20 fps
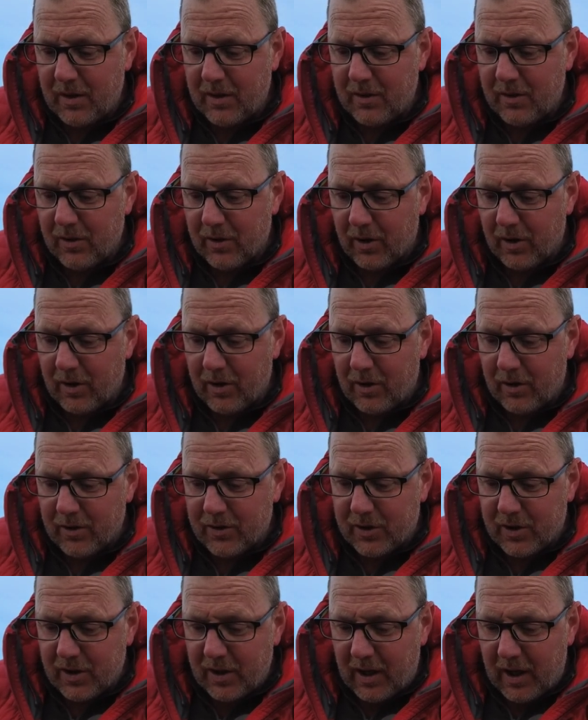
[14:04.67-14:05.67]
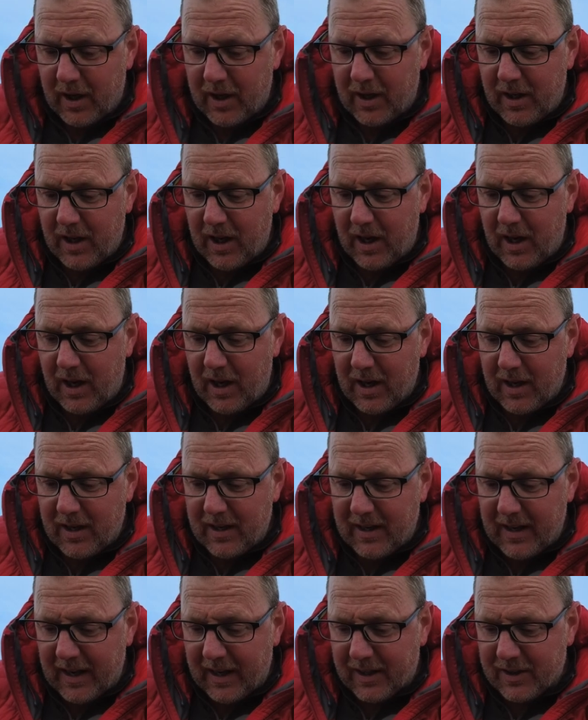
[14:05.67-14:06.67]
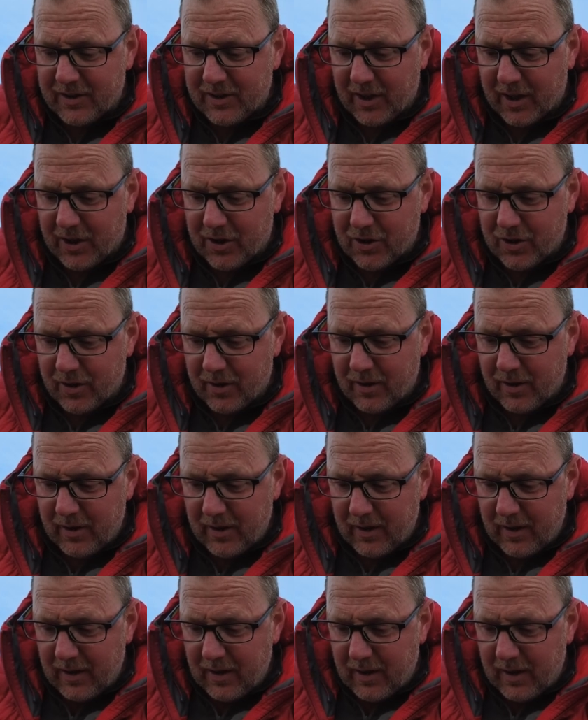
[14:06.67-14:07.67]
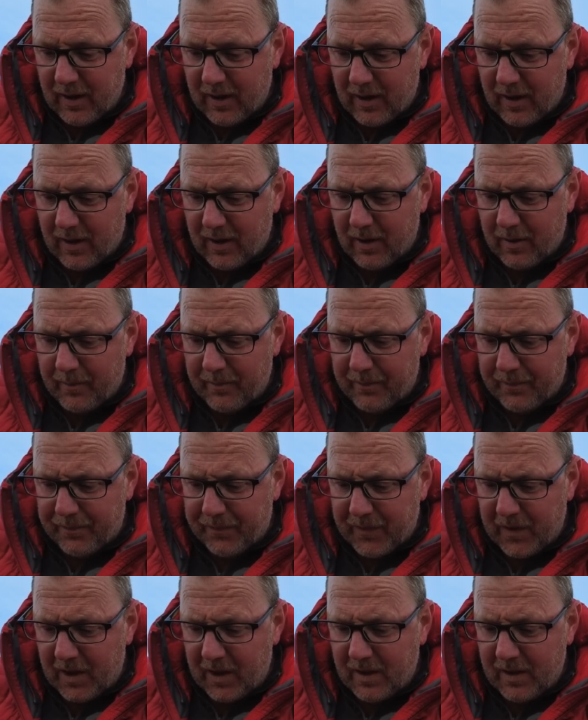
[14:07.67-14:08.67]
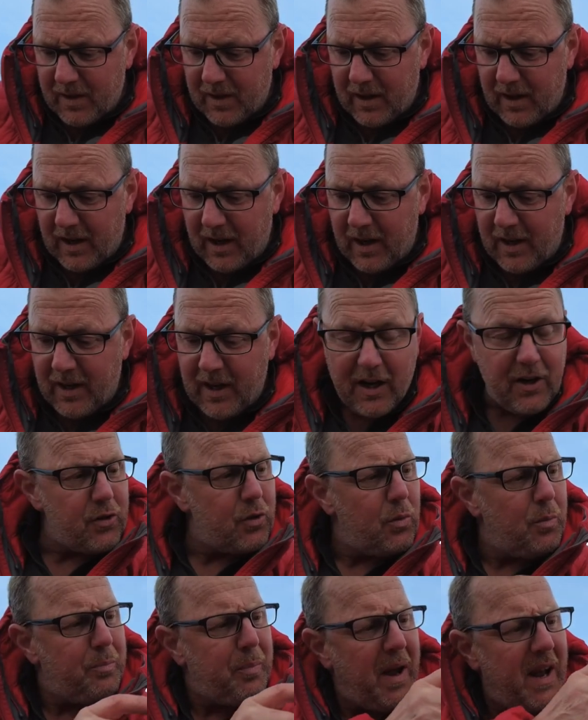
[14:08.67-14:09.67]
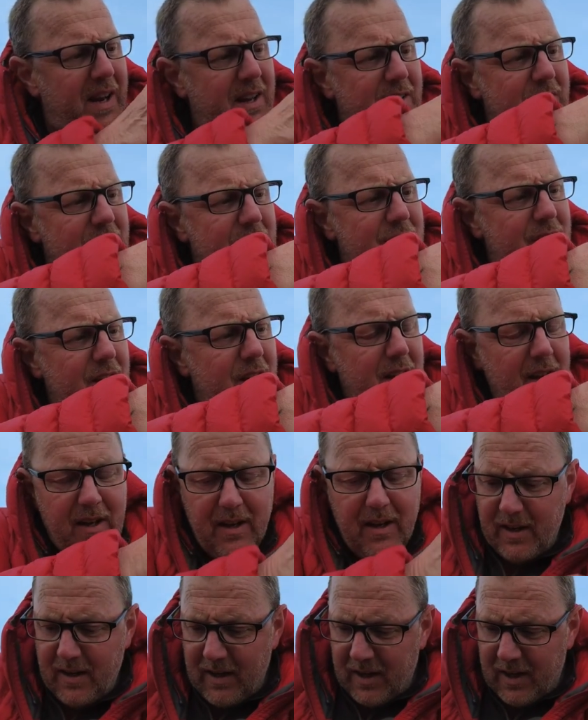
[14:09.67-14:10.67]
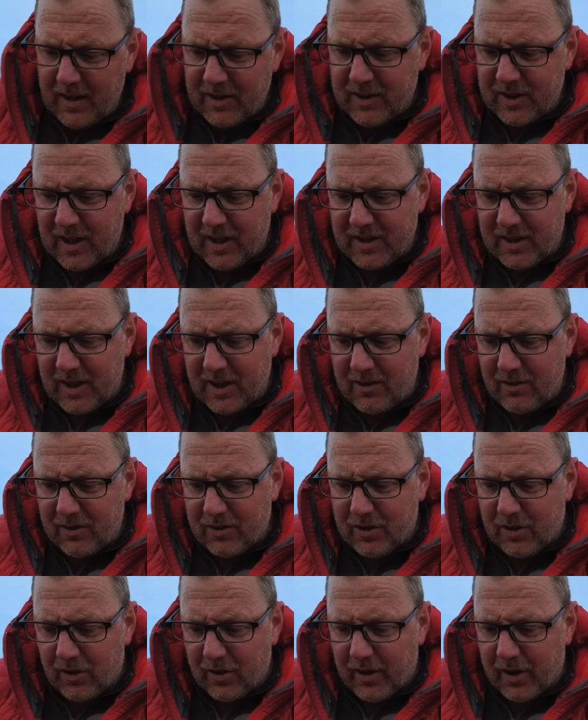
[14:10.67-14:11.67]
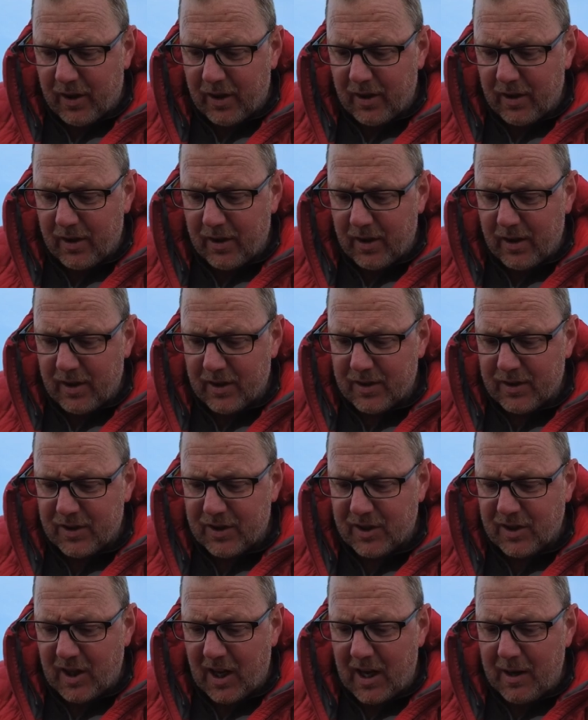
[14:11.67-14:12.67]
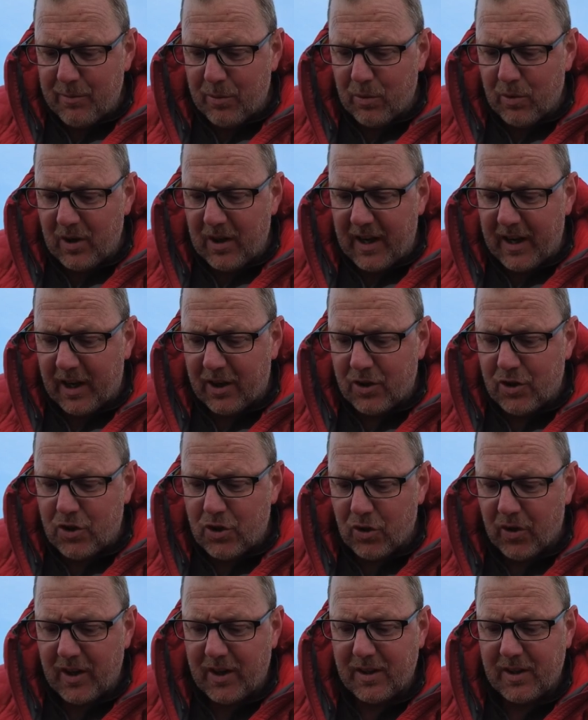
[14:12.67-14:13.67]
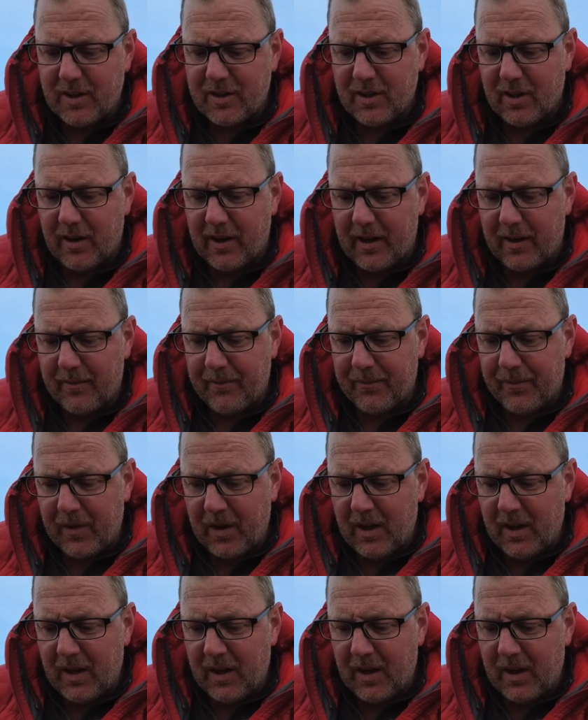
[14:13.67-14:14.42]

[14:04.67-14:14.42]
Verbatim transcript: Not a lot. In the leg section, um, in the actual pins, it says here it's got a, a stable leg joint design.